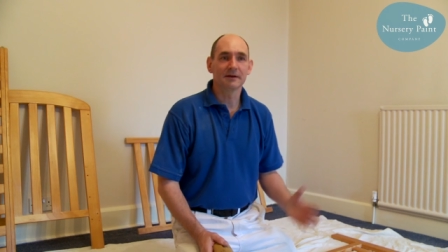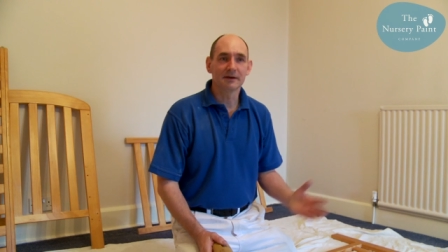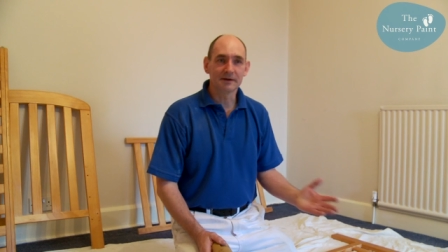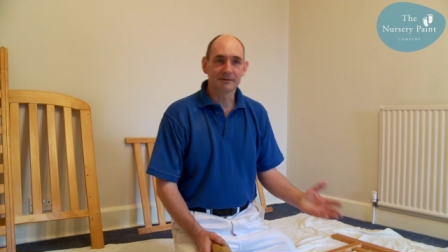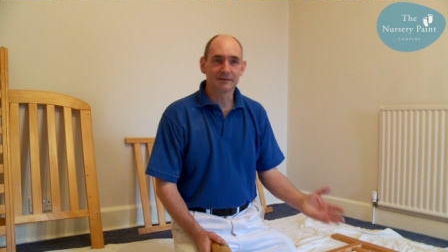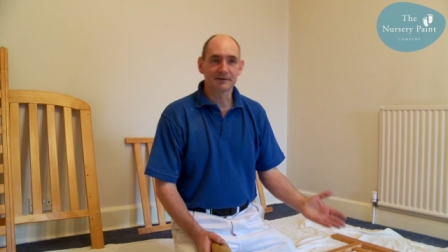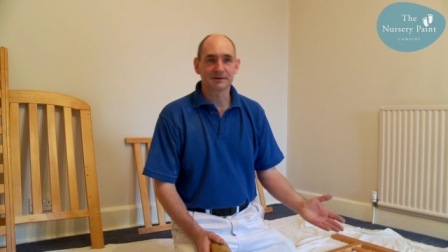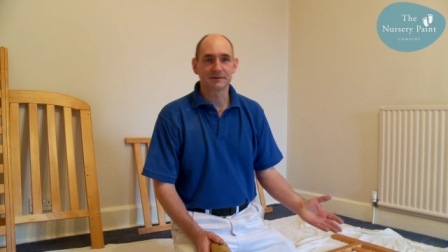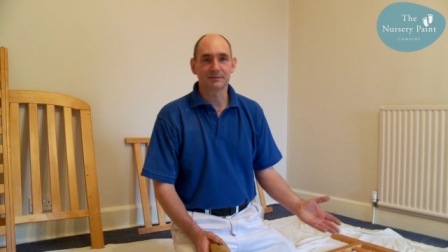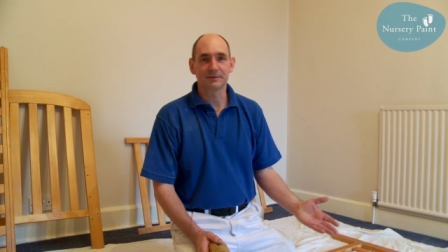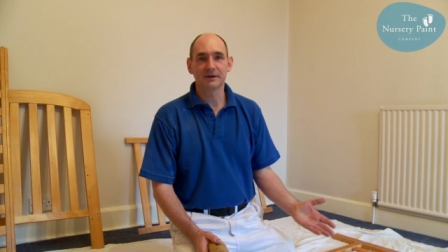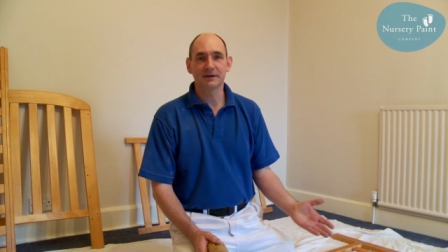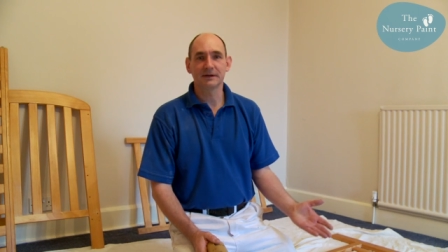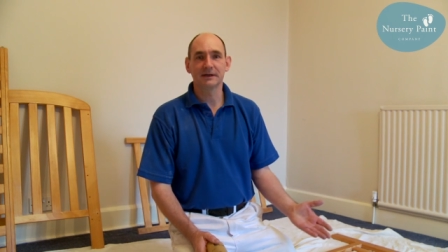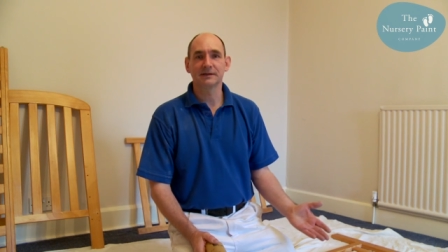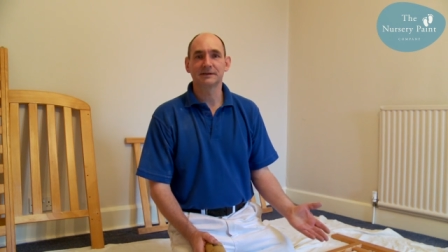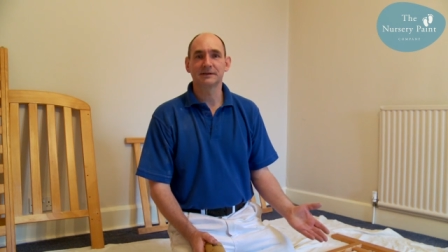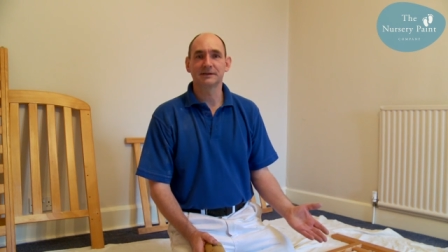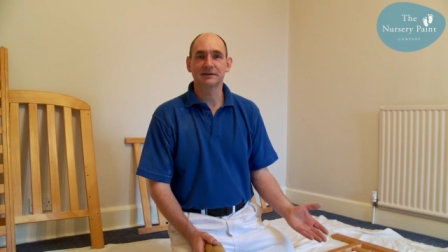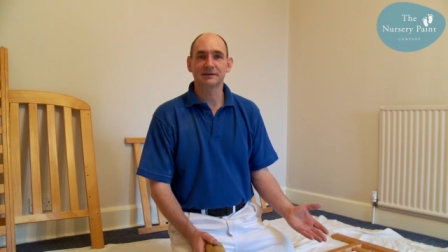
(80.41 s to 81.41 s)
If it's a
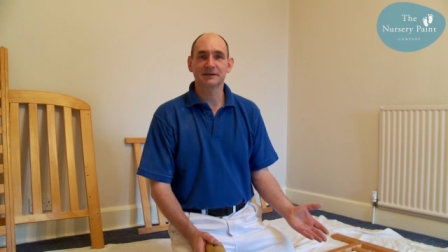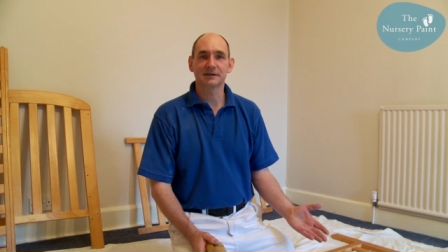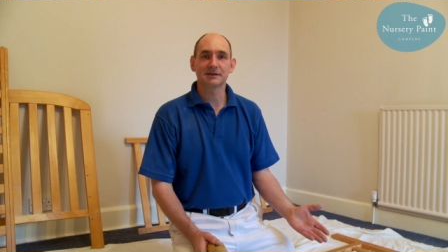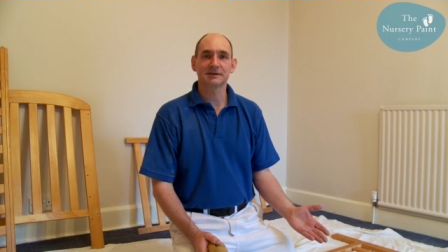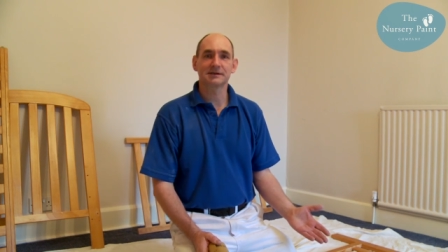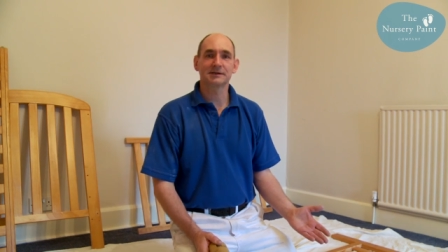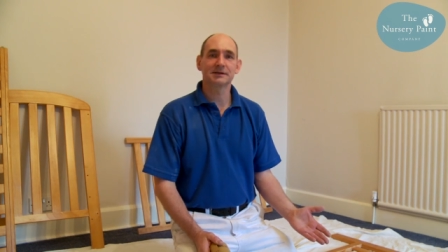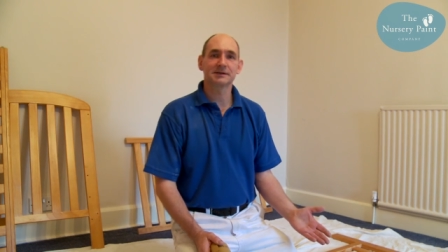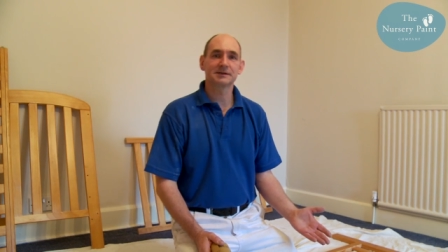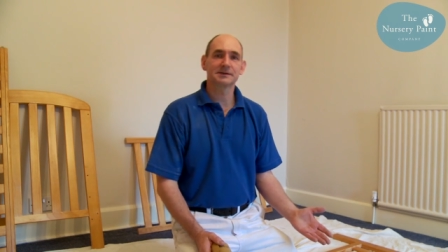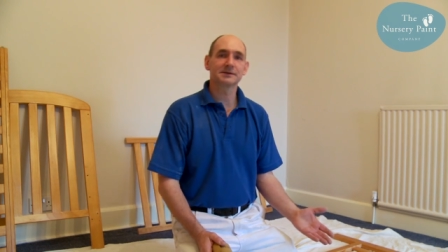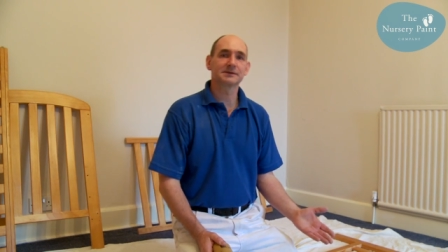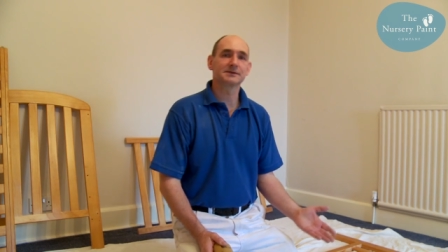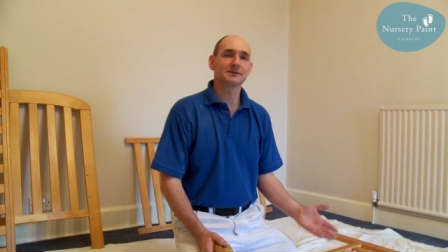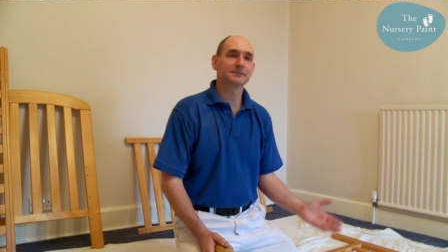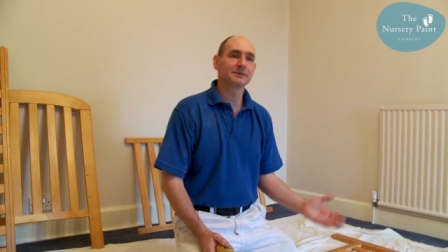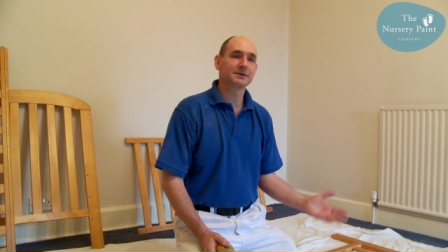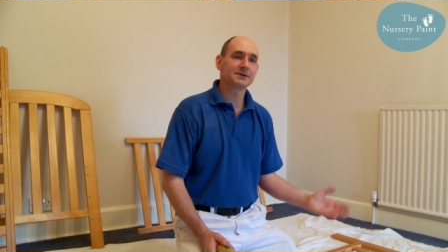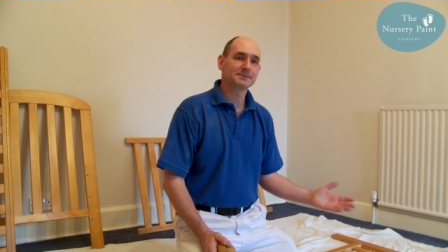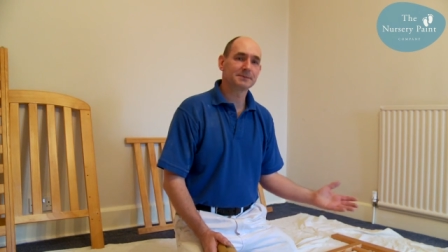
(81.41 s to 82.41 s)
pre-1960s
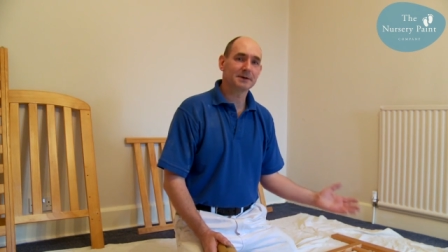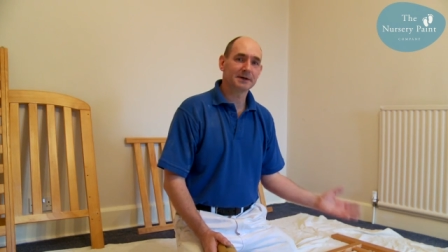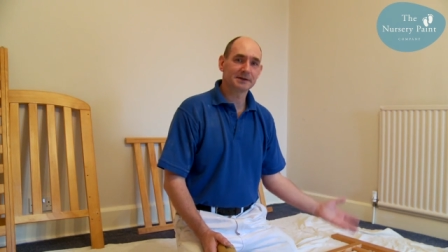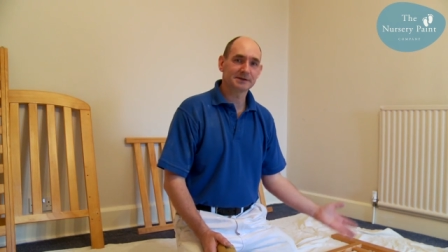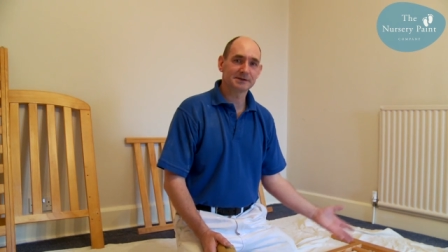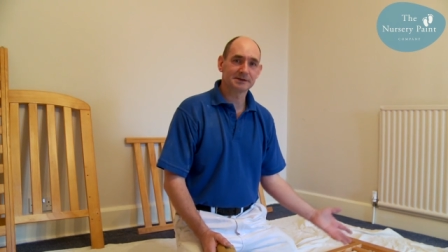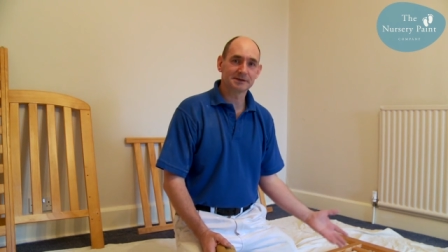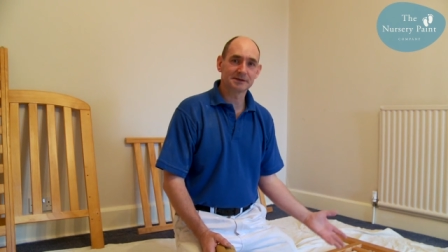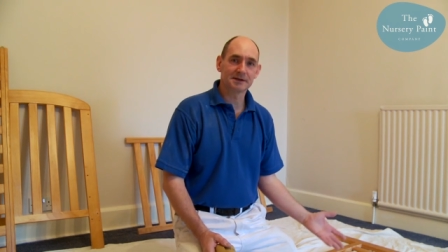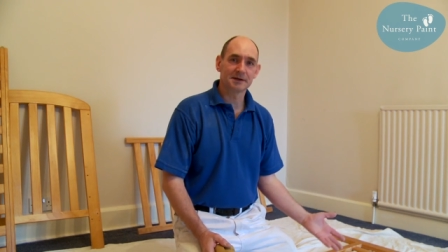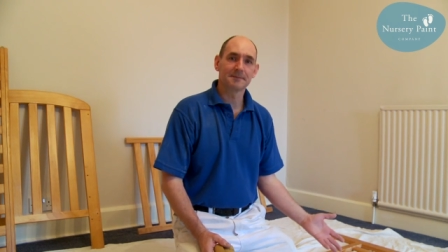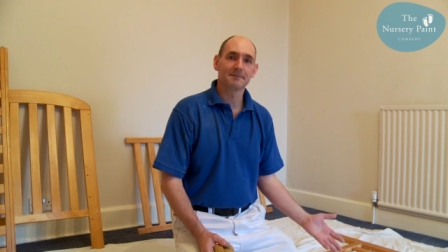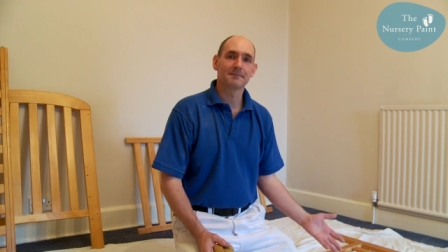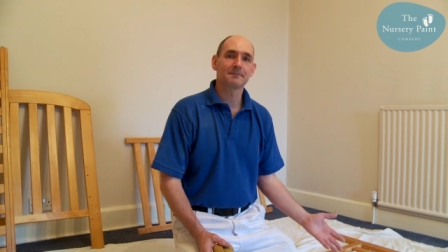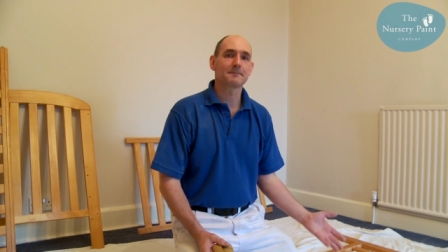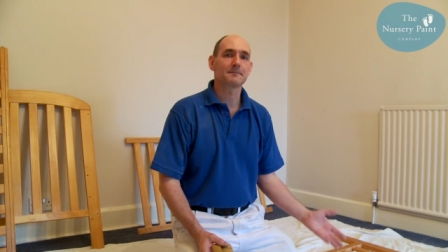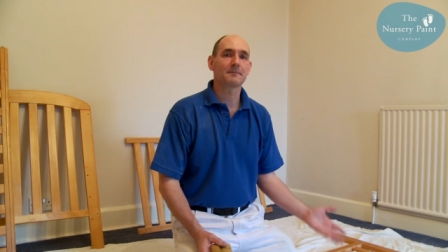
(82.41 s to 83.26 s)
somebody's painted,